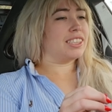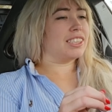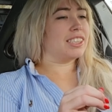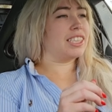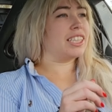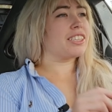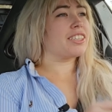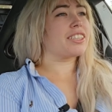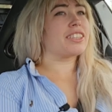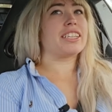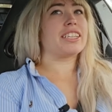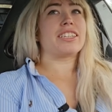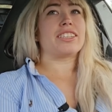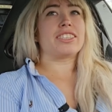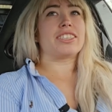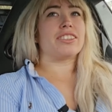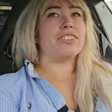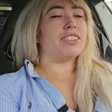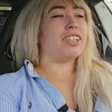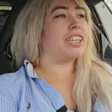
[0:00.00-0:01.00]
other thing I
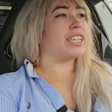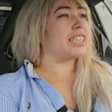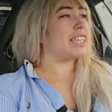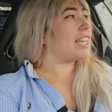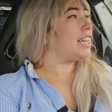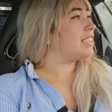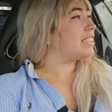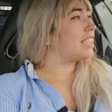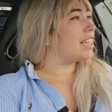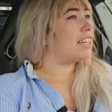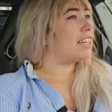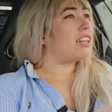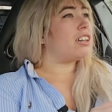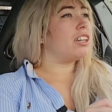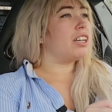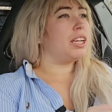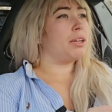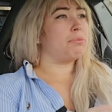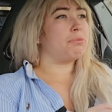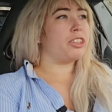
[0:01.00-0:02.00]
don't like is that
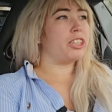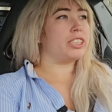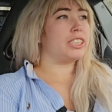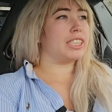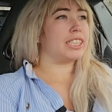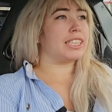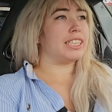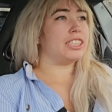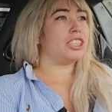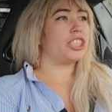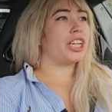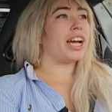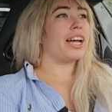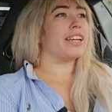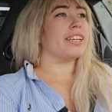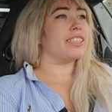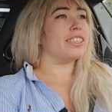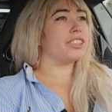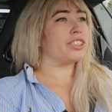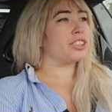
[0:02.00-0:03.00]
I am vertically
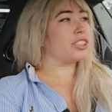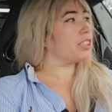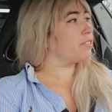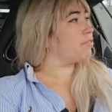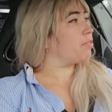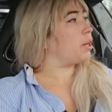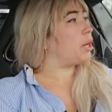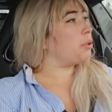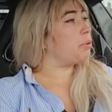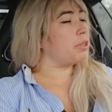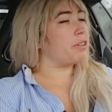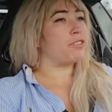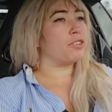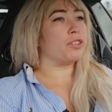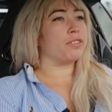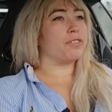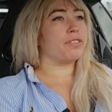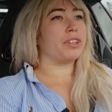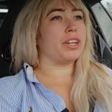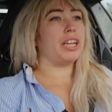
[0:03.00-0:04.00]
challenged, only
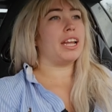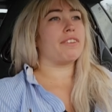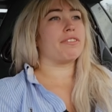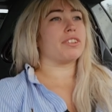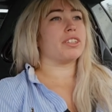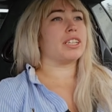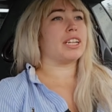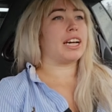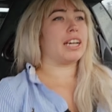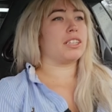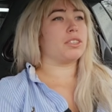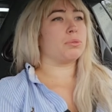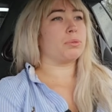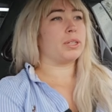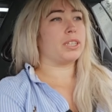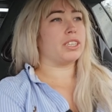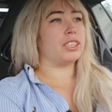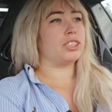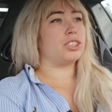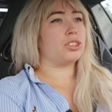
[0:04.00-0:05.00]
four foot eleven, and
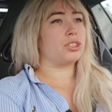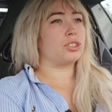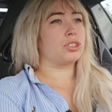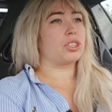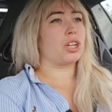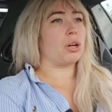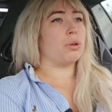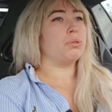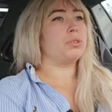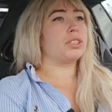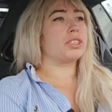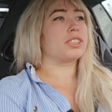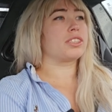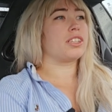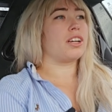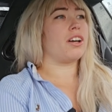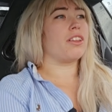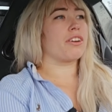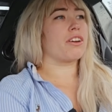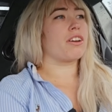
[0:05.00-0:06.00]
when I go to
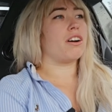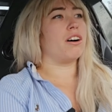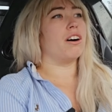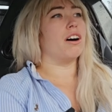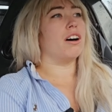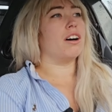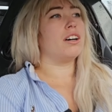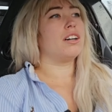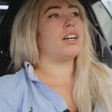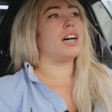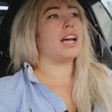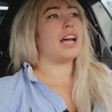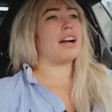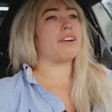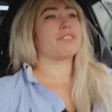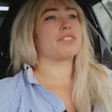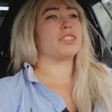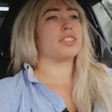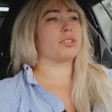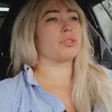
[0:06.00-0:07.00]
start the car, I
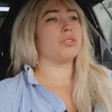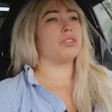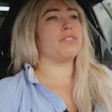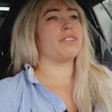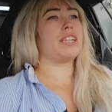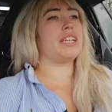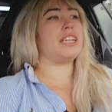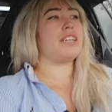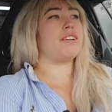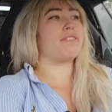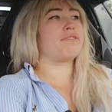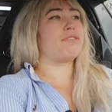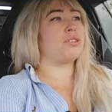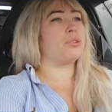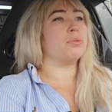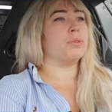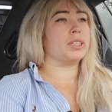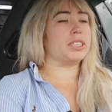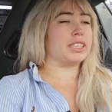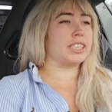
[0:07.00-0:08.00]
have to sort of lean
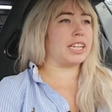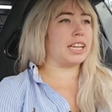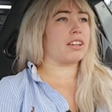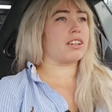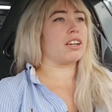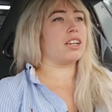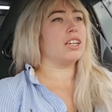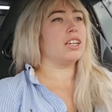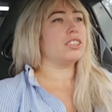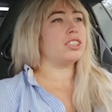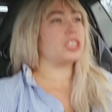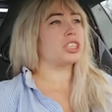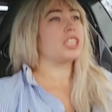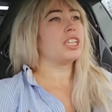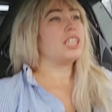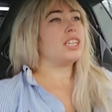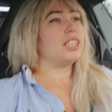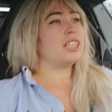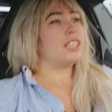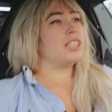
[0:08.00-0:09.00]
forward to get the clutch.
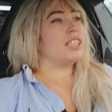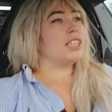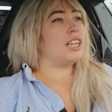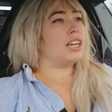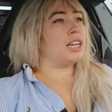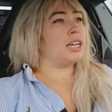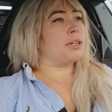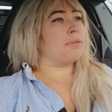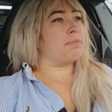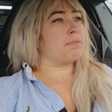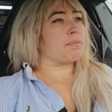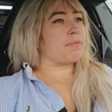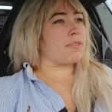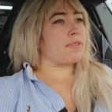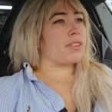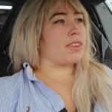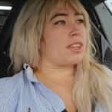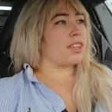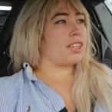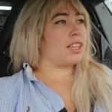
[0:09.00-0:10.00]
Um,
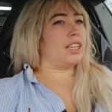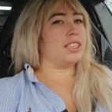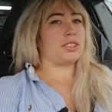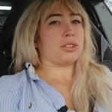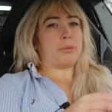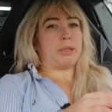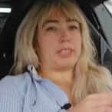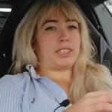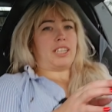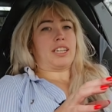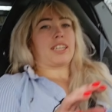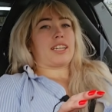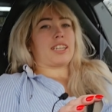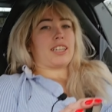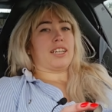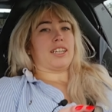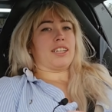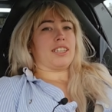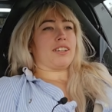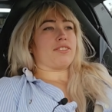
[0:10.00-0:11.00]
it's almost like
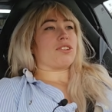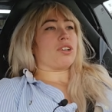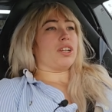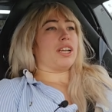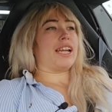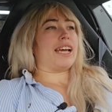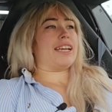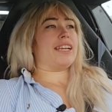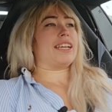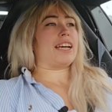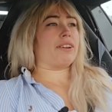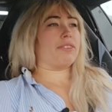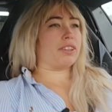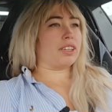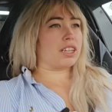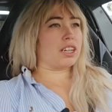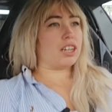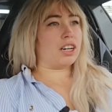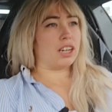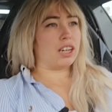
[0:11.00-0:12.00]
i uh, I've got to lay down
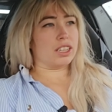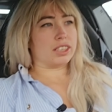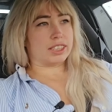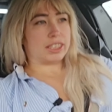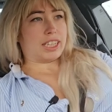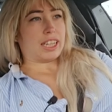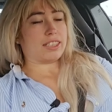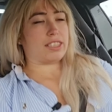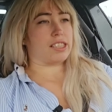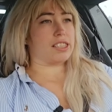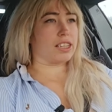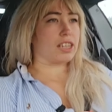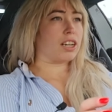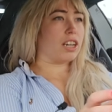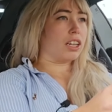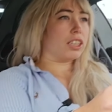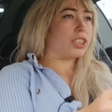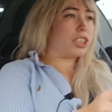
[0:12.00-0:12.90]
in the car to get to the clutch.